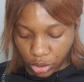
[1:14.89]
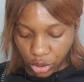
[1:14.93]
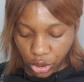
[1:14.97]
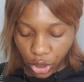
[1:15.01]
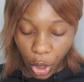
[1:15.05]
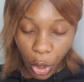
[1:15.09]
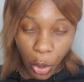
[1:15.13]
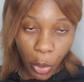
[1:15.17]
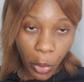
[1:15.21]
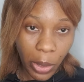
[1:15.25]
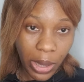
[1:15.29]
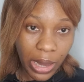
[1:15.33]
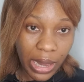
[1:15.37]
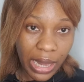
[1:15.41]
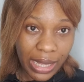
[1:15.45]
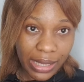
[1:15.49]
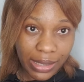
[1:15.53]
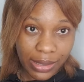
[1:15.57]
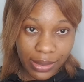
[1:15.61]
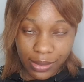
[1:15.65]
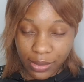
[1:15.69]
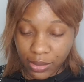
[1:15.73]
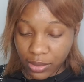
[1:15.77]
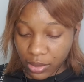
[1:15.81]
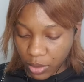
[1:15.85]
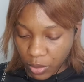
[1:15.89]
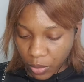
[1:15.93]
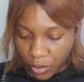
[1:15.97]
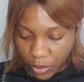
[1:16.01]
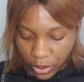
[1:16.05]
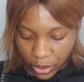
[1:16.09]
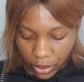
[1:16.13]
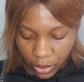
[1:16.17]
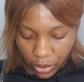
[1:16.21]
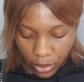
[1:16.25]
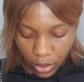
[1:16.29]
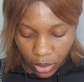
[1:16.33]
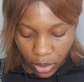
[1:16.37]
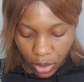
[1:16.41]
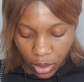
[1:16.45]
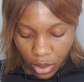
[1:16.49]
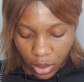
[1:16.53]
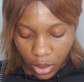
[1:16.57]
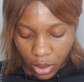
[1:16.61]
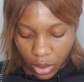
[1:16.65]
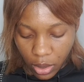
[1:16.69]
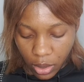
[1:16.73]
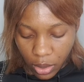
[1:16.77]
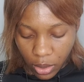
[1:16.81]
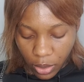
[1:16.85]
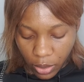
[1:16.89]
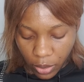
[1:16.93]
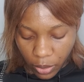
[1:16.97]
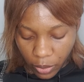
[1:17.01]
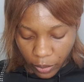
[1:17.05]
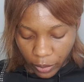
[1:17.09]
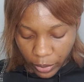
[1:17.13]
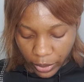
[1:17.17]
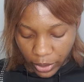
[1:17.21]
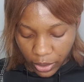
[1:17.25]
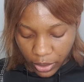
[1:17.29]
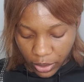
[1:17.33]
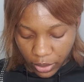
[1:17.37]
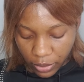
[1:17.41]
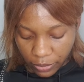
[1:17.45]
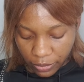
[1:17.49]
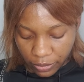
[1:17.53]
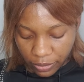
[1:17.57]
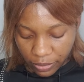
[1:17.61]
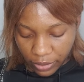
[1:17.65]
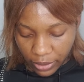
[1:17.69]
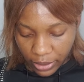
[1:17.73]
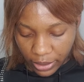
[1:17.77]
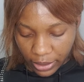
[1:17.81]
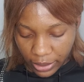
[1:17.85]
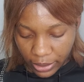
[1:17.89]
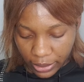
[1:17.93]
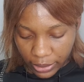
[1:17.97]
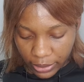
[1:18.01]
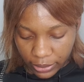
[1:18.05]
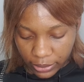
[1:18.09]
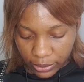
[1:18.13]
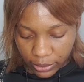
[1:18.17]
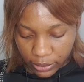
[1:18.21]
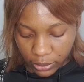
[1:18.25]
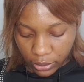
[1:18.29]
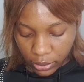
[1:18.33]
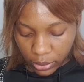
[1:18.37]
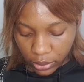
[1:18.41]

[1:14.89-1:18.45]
So let's see what we're gonna find.